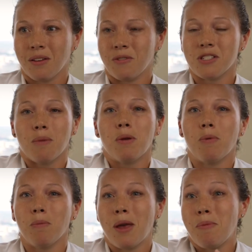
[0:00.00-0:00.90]
For some people,
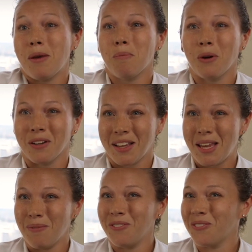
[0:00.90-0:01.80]
it may be important to
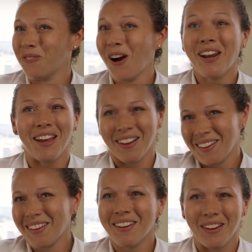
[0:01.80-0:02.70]
keep running,
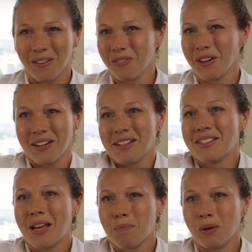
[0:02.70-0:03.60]
you know, for
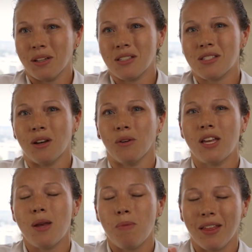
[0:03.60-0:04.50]
example, and so
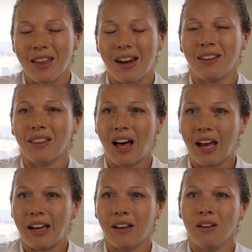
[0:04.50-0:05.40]
keeping that in
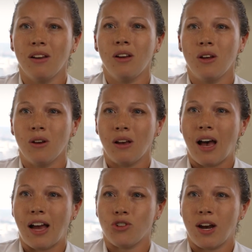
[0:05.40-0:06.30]
line,
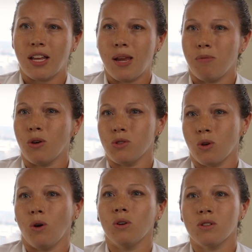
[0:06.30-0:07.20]
I try to keep those
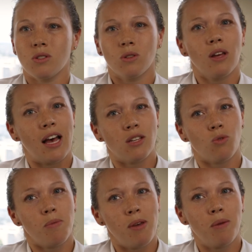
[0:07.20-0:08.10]
goals as
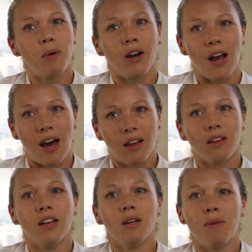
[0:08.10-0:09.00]
we meet
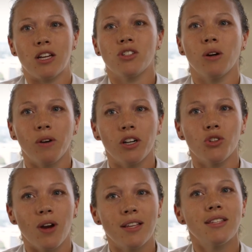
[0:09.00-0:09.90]
periodically to make sure we're
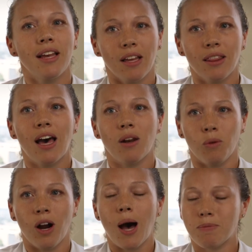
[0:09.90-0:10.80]
addressing that and
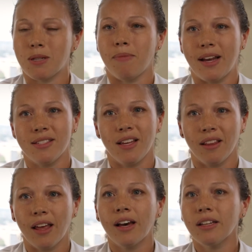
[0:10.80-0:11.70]
we're optimizing
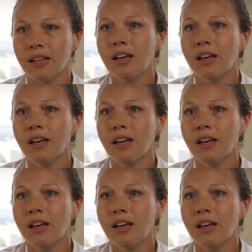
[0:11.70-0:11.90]
that.